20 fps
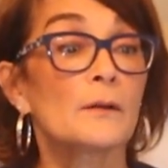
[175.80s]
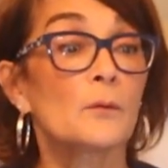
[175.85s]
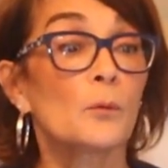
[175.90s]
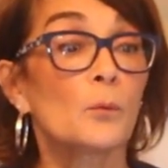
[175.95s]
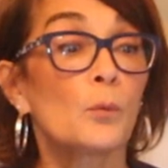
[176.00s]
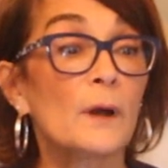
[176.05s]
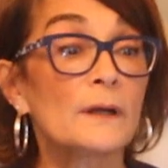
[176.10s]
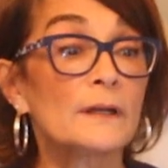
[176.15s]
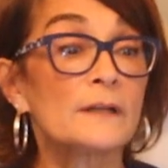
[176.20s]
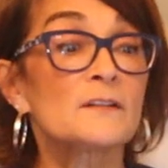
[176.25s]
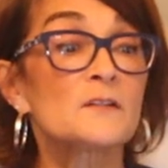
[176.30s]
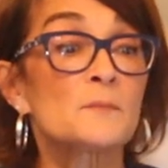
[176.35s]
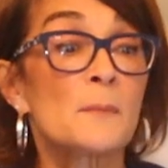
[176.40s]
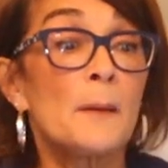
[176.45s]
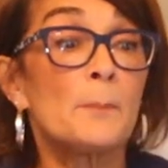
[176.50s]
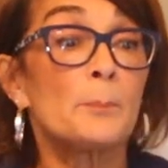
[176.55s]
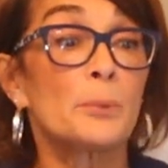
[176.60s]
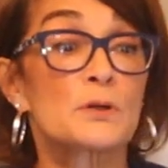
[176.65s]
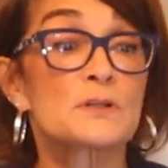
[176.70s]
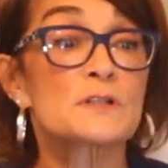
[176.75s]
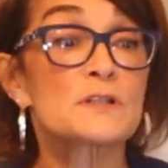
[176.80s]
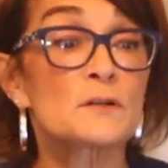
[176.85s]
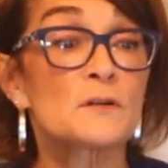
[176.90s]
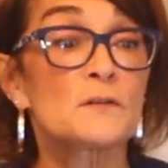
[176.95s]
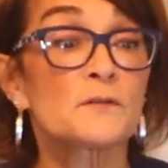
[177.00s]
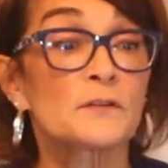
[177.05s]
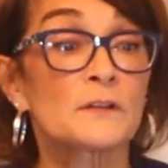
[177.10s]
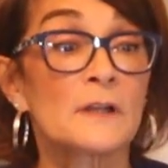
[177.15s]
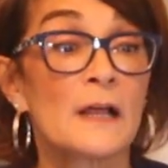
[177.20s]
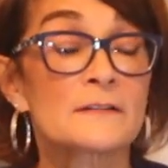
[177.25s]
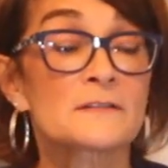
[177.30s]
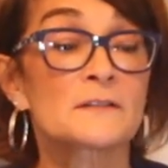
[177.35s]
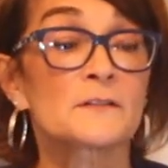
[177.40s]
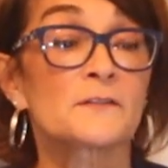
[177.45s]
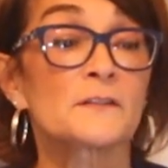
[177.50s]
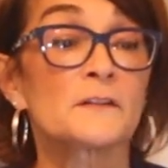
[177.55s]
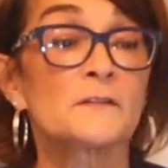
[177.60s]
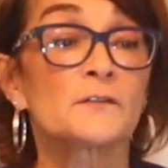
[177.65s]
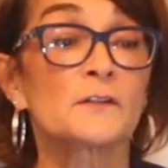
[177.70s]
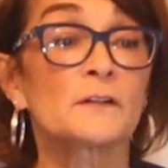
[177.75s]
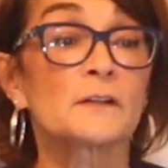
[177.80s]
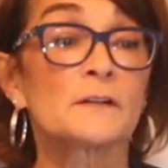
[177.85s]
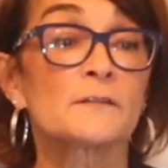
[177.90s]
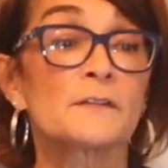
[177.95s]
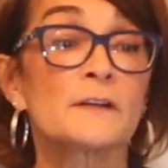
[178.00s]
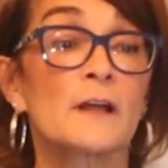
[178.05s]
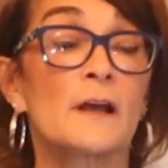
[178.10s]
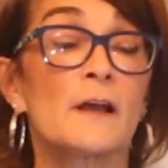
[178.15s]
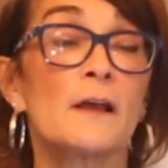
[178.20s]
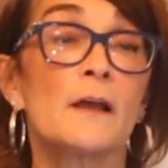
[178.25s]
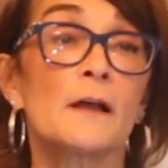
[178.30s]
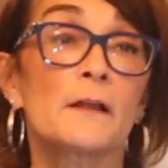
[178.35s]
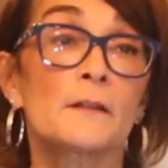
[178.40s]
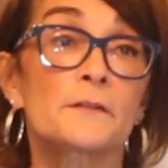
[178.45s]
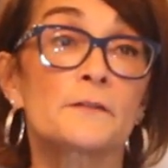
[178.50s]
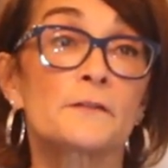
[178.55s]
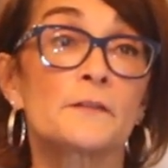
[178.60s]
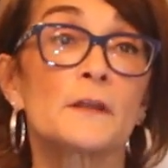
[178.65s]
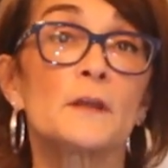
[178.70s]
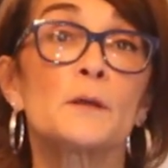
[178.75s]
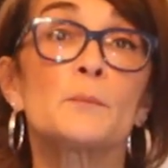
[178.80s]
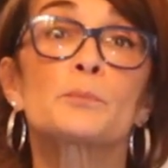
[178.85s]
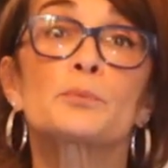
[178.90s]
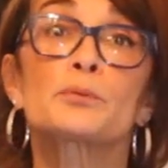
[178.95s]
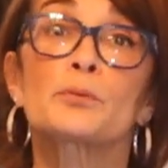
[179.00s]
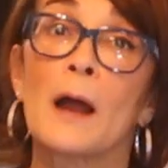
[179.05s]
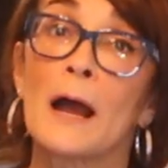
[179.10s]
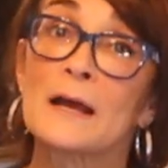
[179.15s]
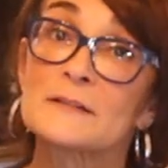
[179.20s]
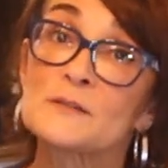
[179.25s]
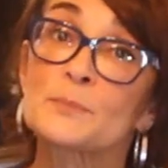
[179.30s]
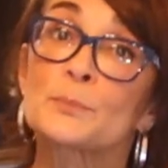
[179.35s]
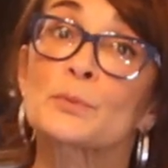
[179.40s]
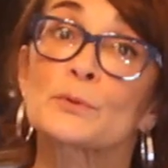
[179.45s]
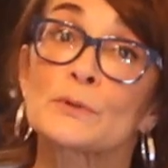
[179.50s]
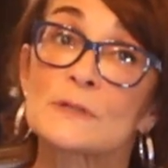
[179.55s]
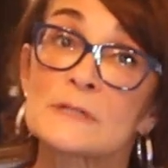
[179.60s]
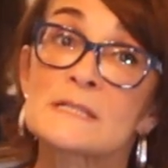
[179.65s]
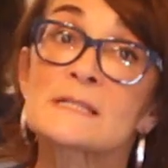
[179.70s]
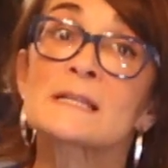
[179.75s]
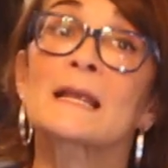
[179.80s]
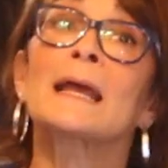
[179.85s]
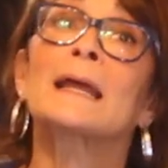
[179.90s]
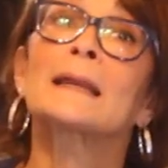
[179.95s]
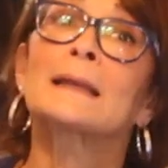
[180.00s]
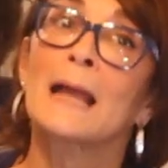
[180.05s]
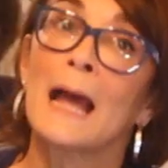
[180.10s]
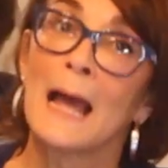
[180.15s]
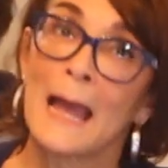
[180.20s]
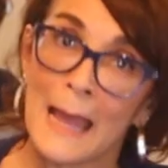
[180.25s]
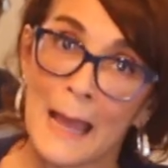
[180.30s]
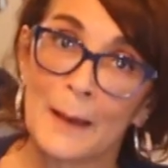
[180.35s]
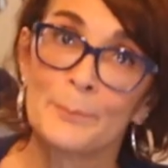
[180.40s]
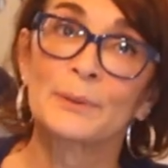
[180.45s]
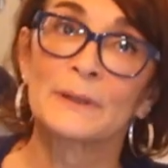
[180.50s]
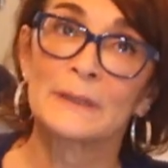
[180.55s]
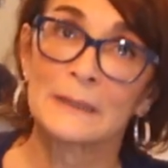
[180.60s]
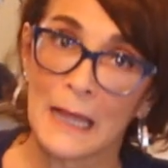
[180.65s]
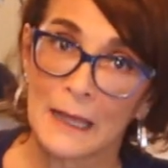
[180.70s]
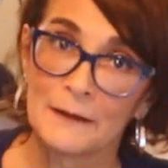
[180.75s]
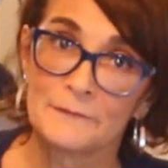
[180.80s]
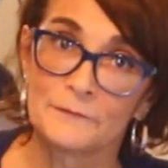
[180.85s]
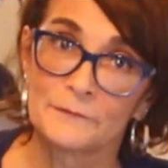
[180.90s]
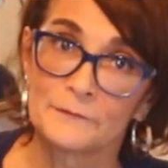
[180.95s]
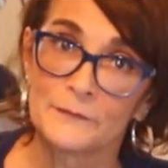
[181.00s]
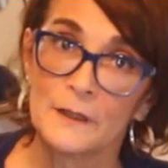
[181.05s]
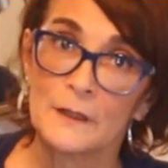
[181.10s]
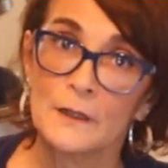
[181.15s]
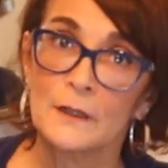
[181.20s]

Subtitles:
what is my personal philosophy for living a healthy, prosperous, and happy life.